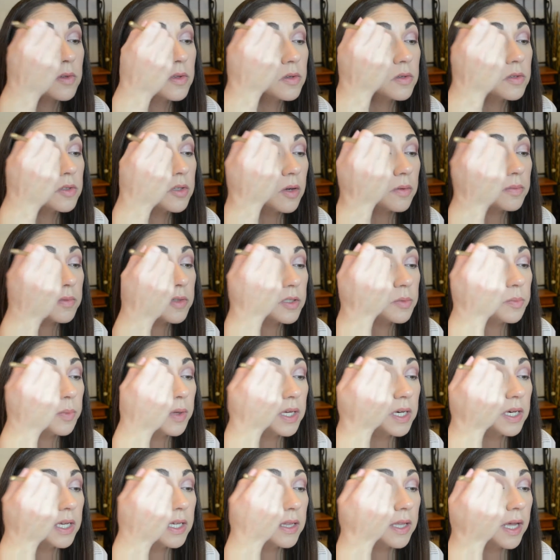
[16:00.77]
So I'm just
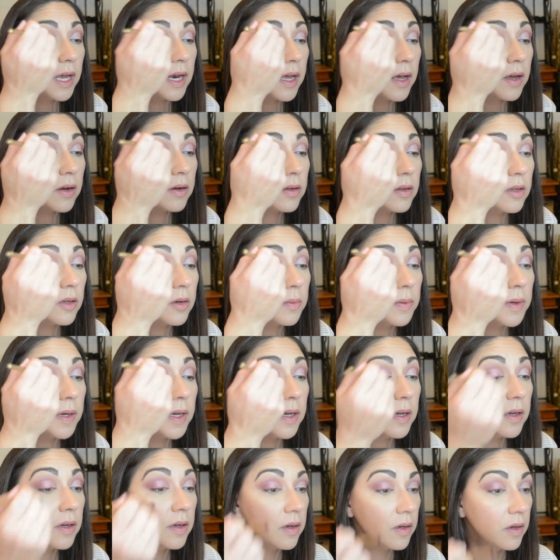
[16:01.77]
blending that out a little
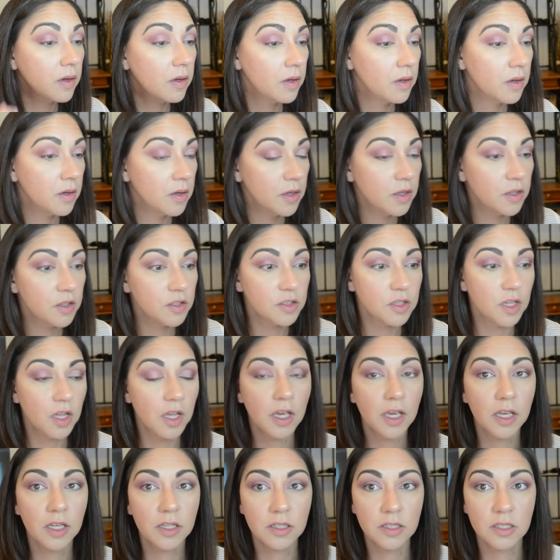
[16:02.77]
bit so
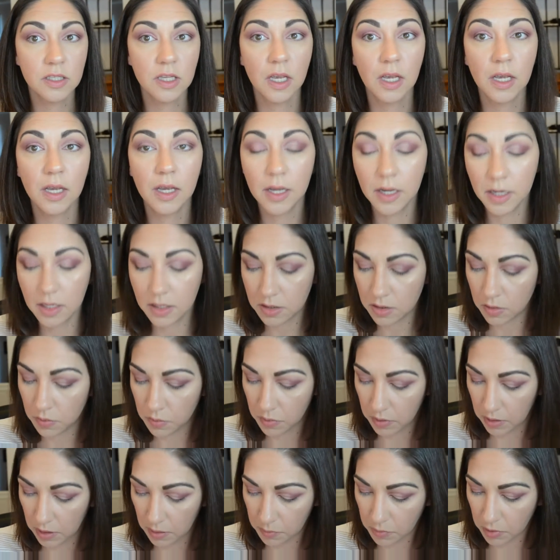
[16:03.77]
you can see. It is a
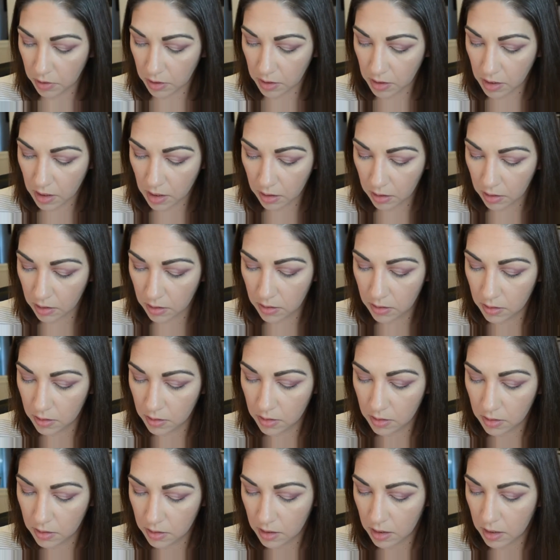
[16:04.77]
really pretty color,
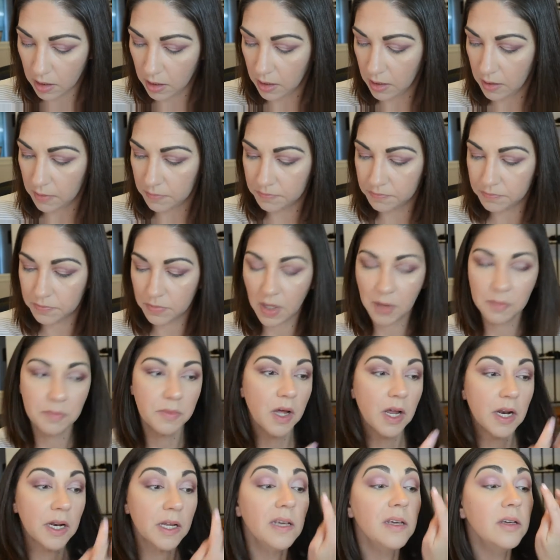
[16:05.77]
and I'm
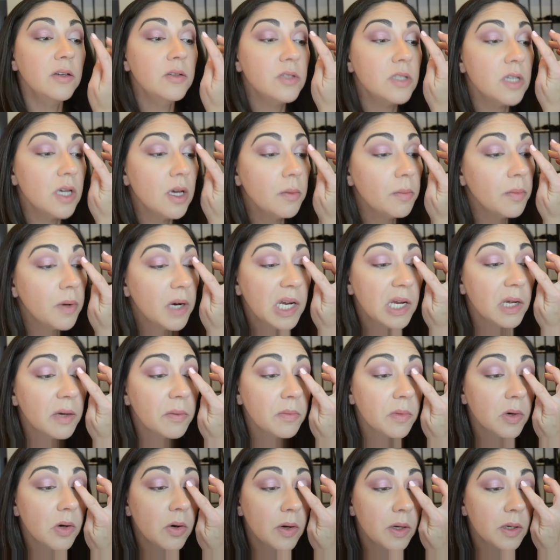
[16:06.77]
glad I used it, but I
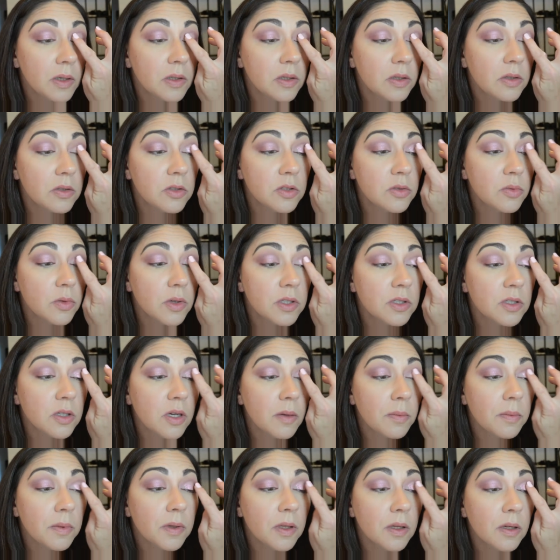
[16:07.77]
am going to switch it
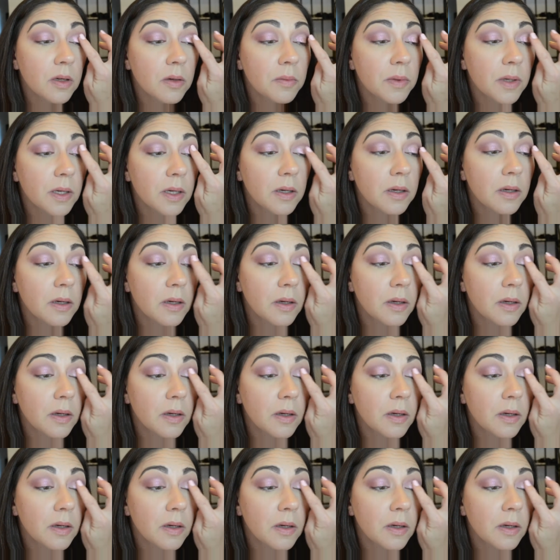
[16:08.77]
up a little bit.